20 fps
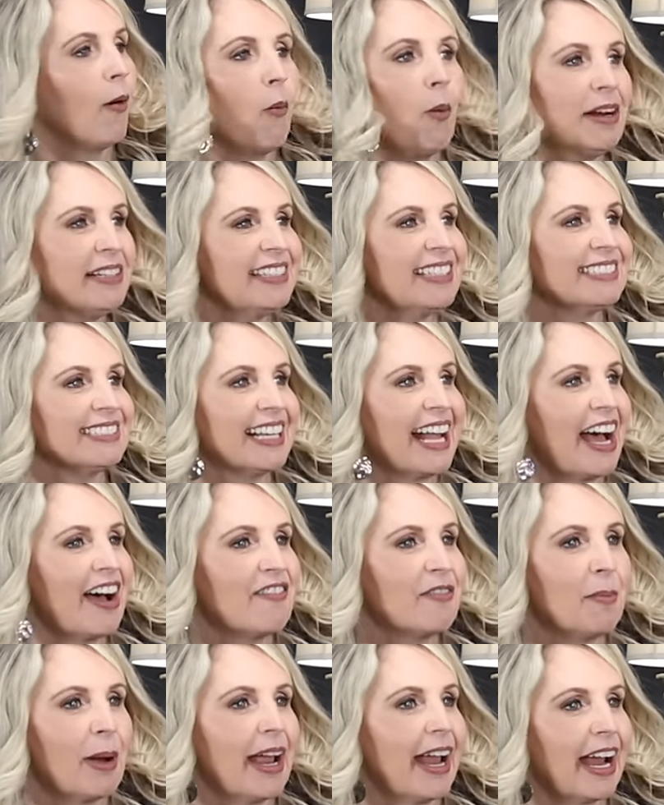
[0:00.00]
what doesn't
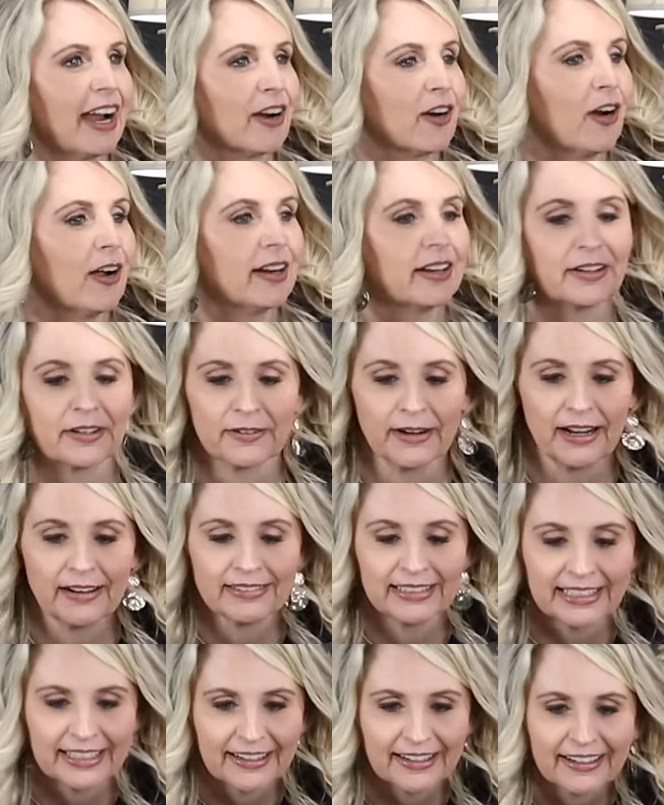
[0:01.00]
have my hair on it
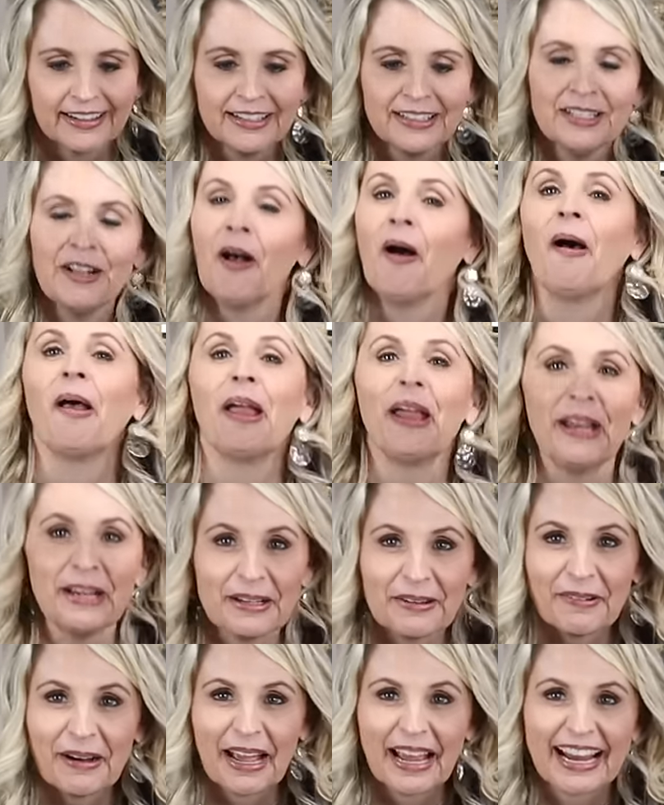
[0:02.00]
around here?
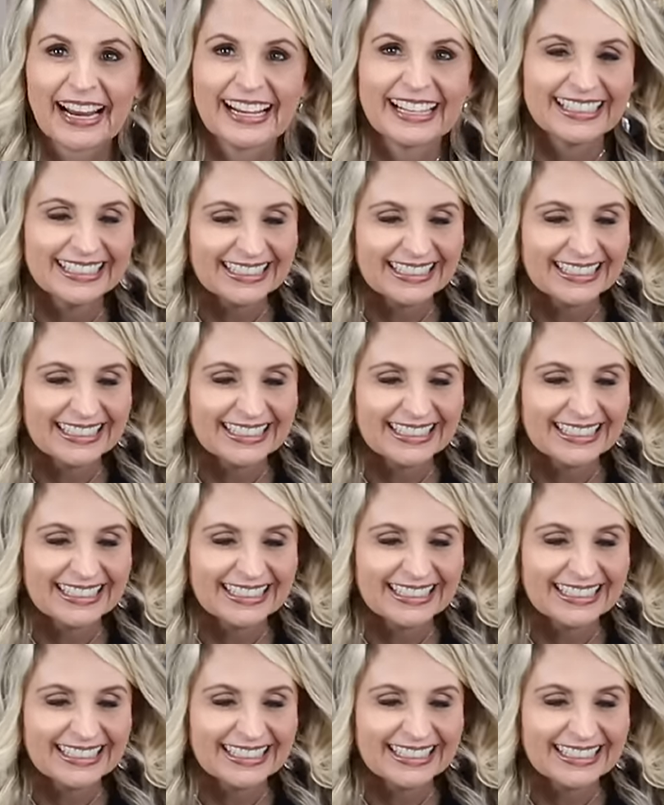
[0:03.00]
Anyway,